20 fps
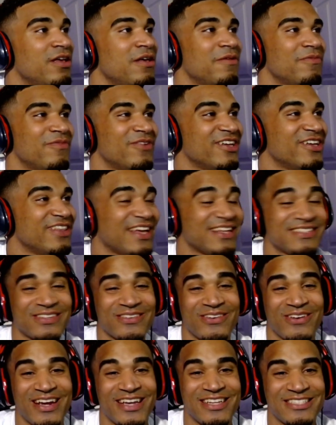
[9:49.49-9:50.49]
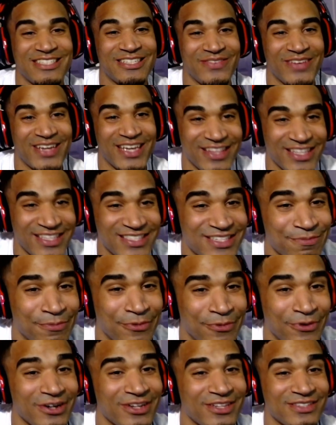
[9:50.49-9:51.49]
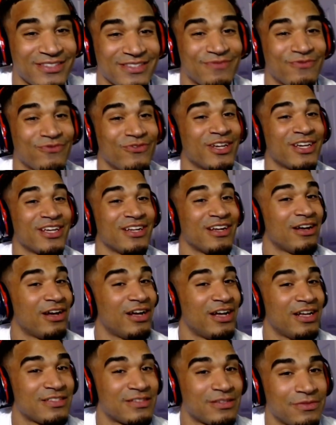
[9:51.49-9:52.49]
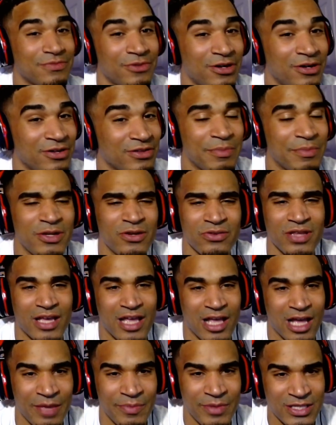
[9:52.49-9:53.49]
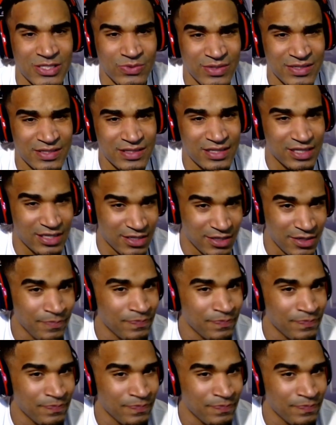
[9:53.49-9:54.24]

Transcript: But that's crazy, man. This sport is freaking awesome, bro. Let me know in the comments. When's the